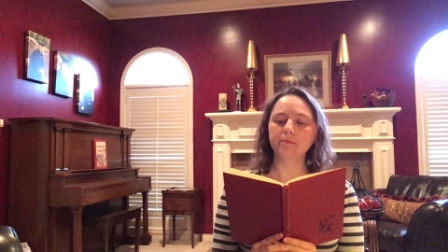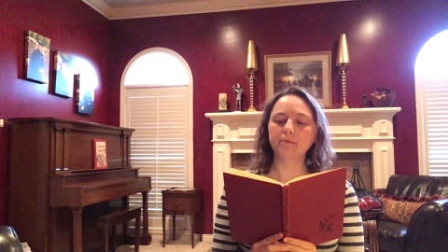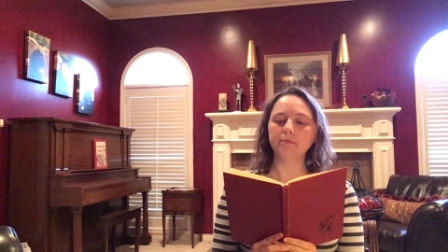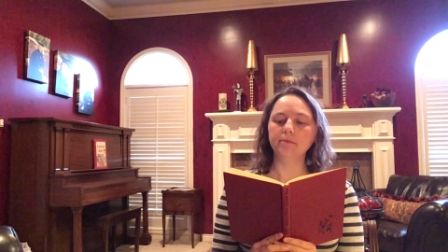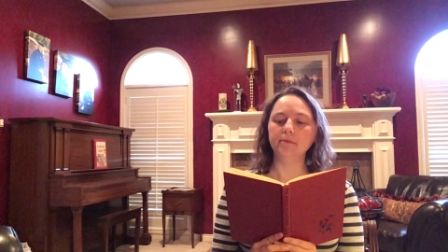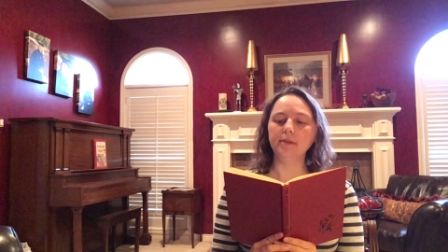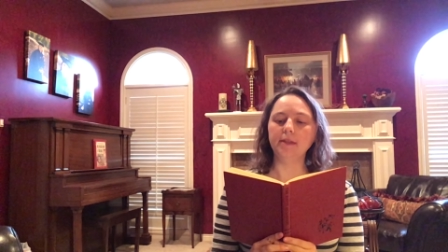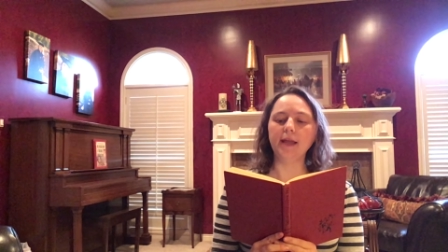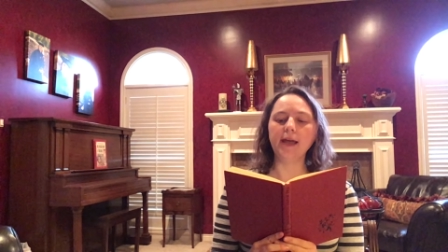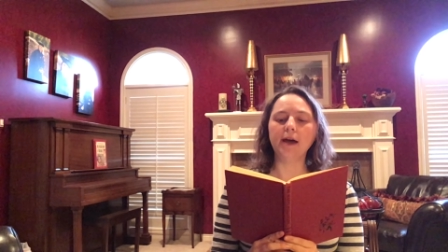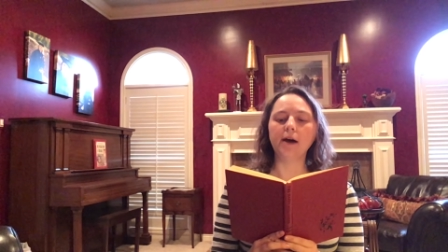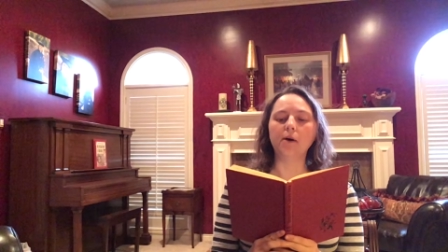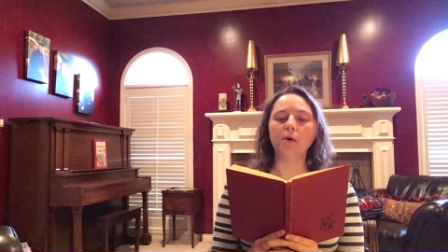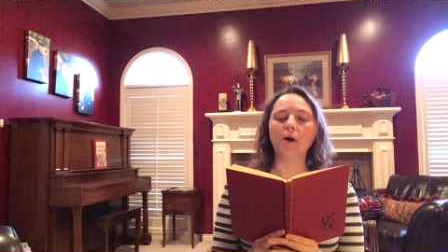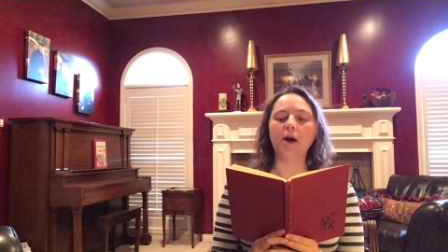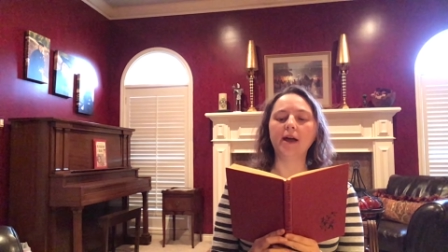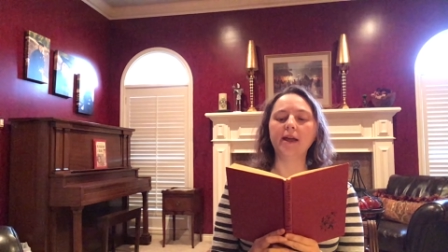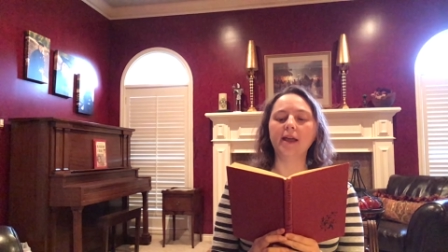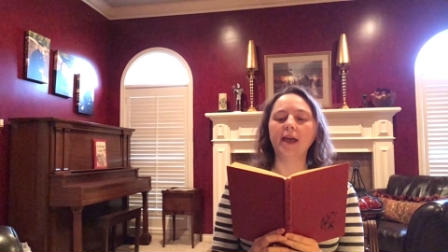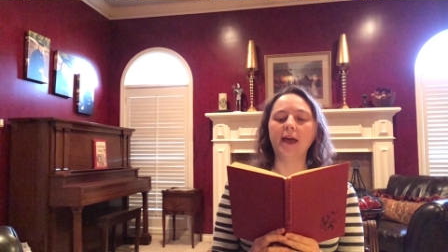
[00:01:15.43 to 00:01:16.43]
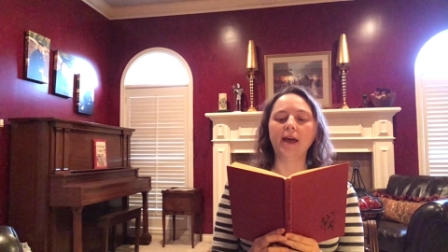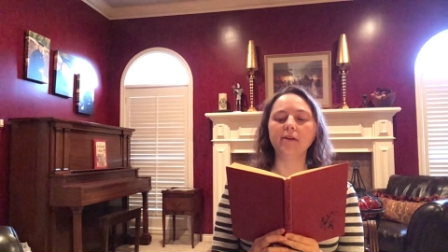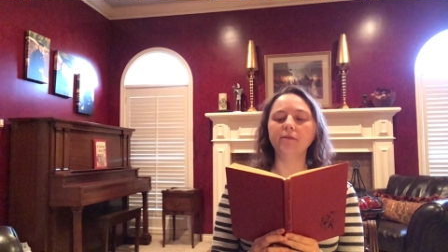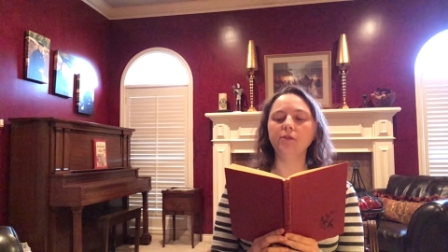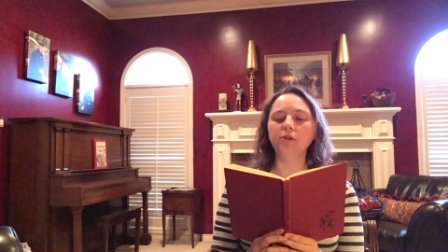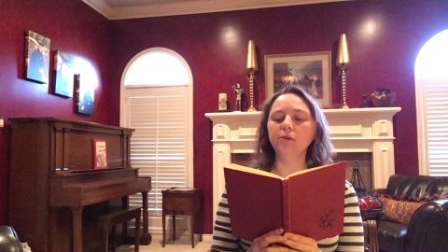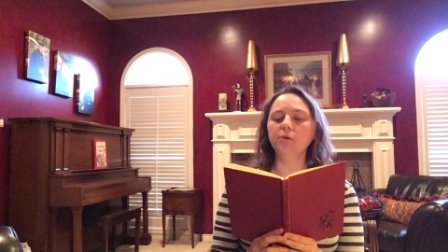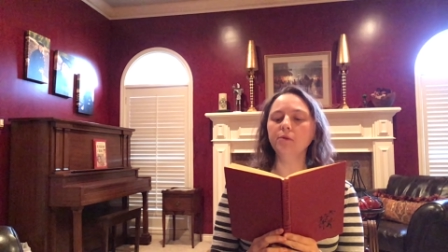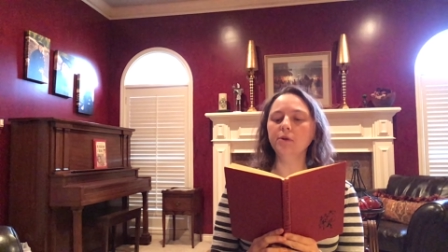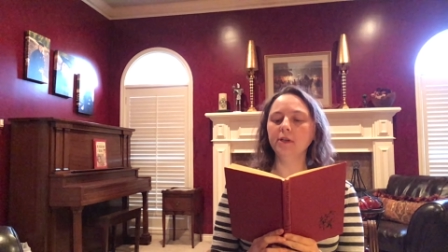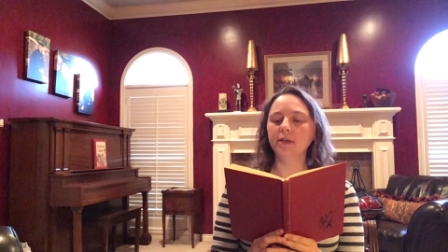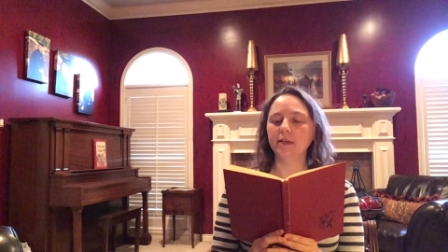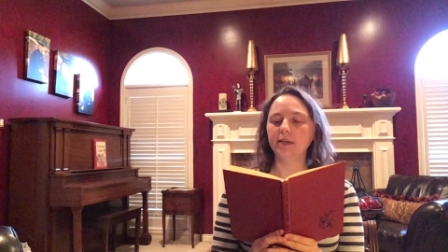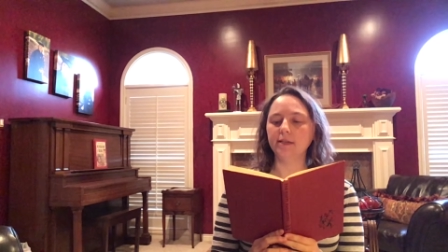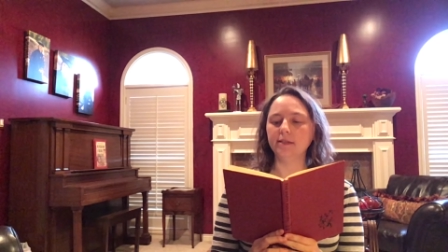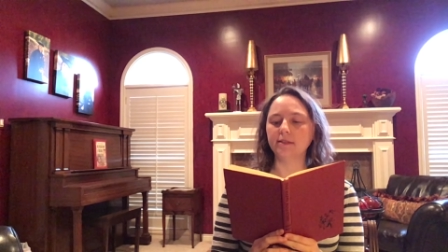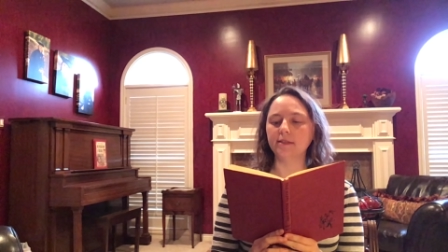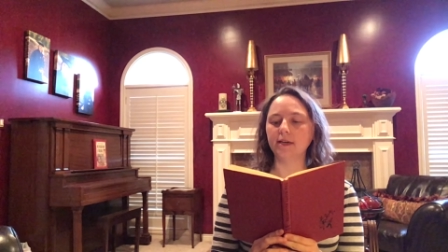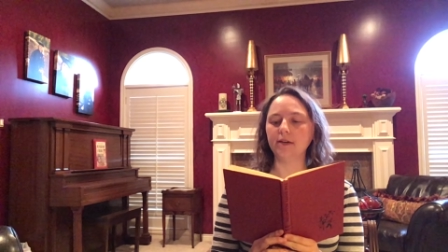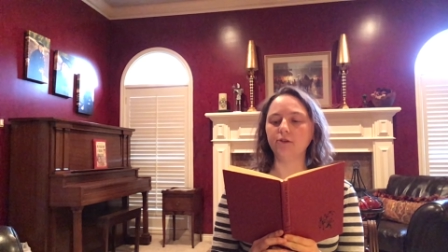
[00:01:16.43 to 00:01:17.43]
Now I have you,
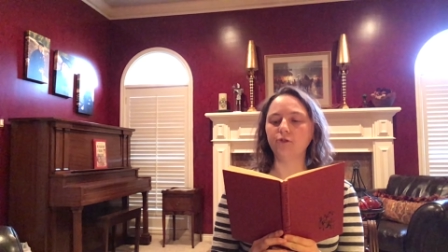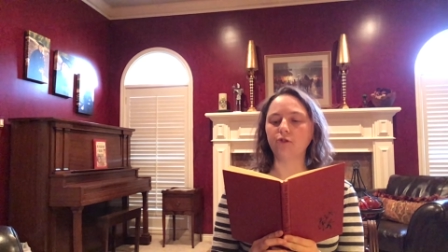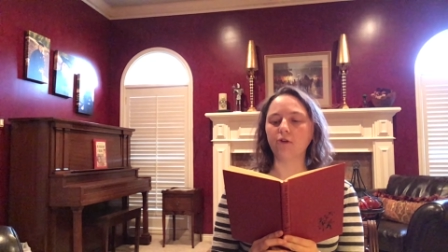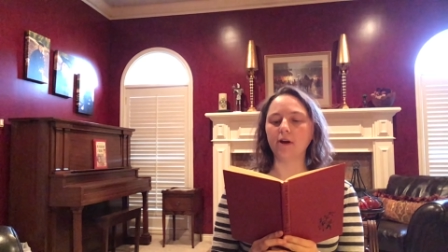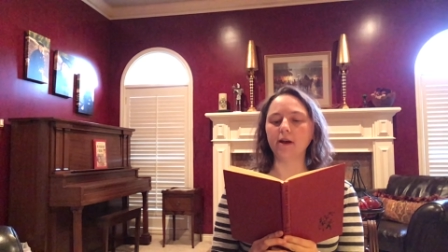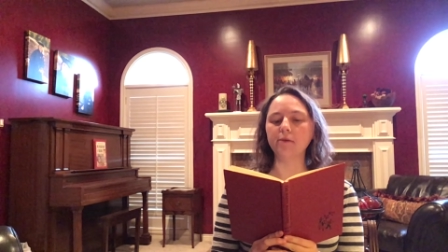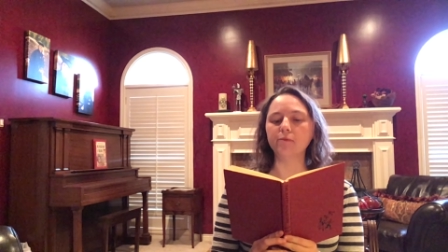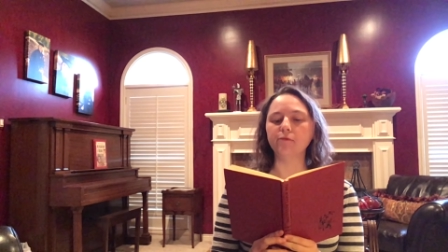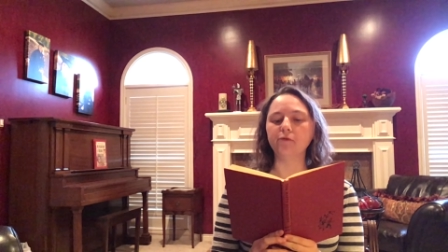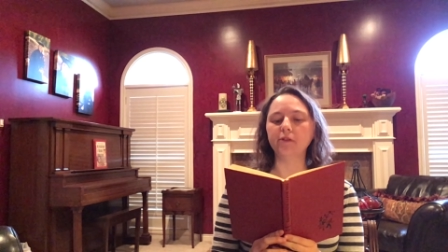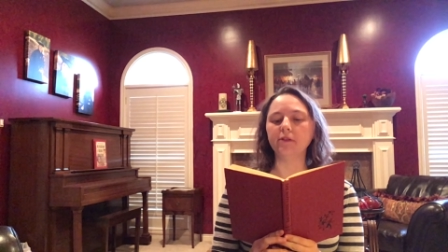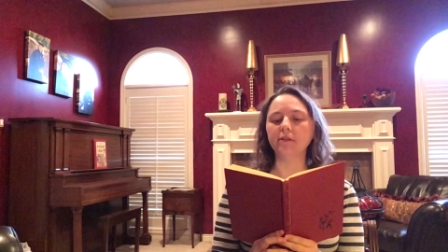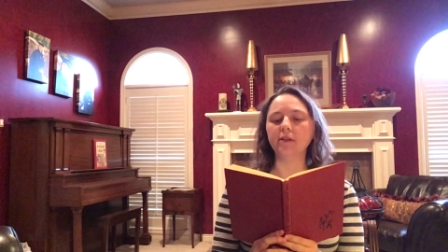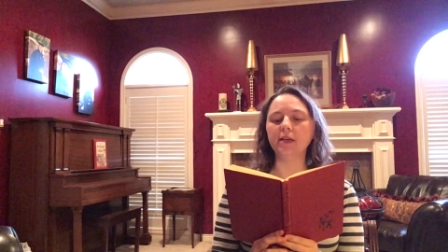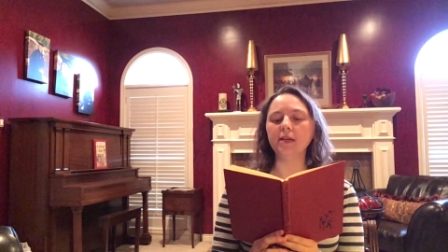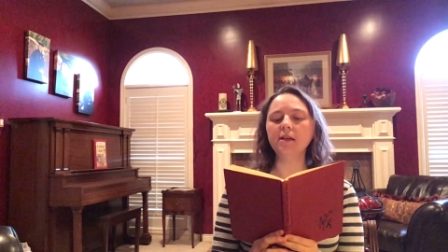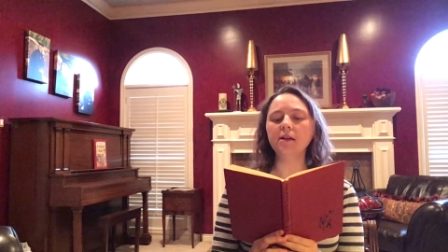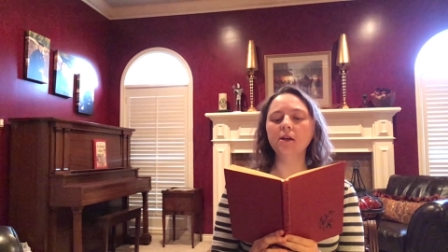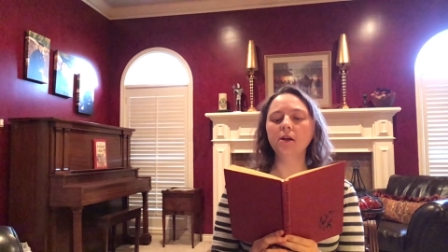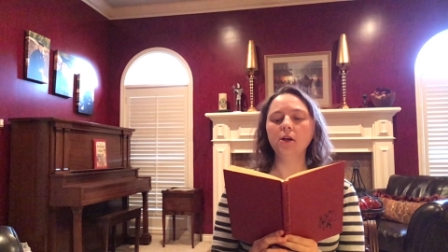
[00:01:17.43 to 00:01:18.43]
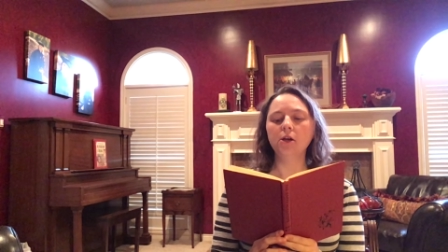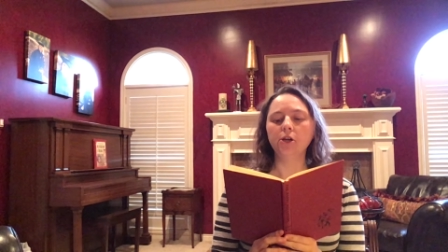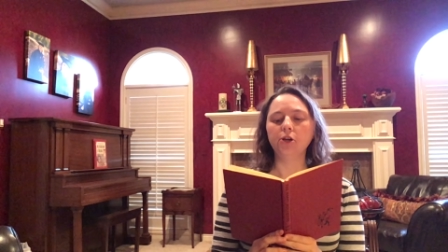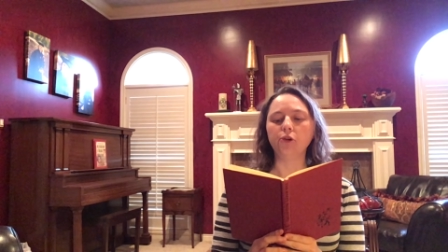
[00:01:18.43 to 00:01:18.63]
he said triumphantly.